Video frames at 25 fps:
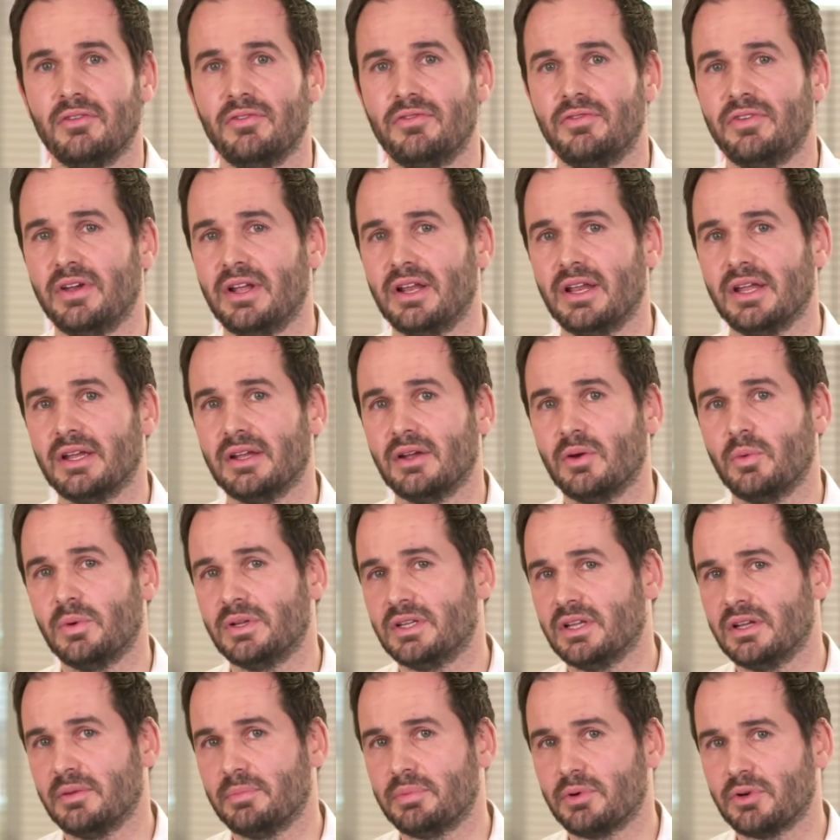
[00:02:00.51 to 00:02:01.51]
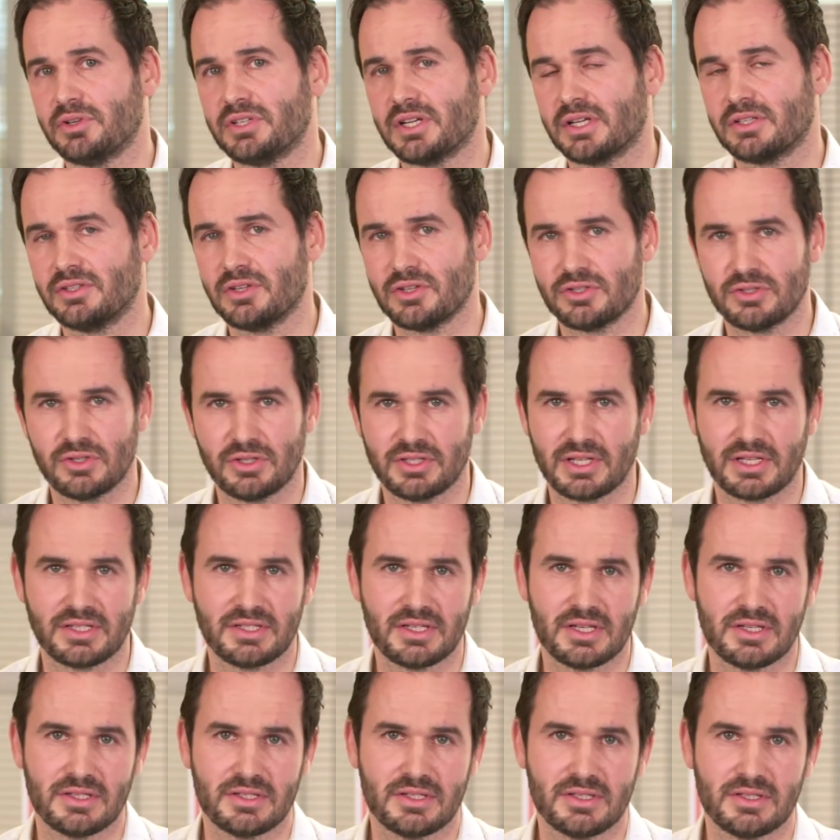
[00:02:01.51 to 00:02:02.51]
Failing within a project does not
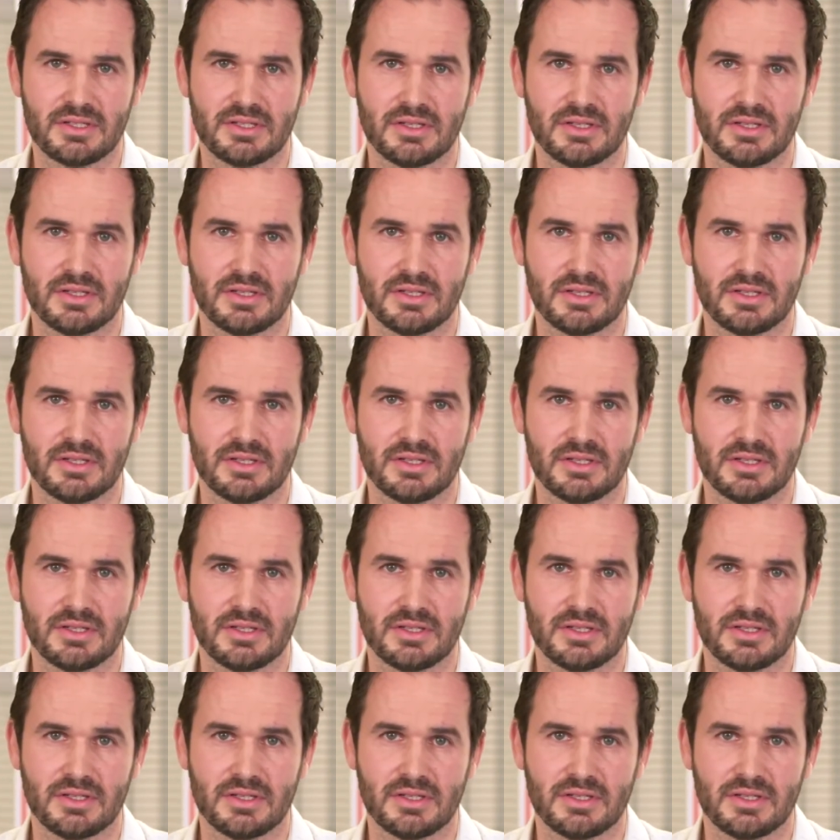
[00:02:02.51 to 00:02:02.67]
exist.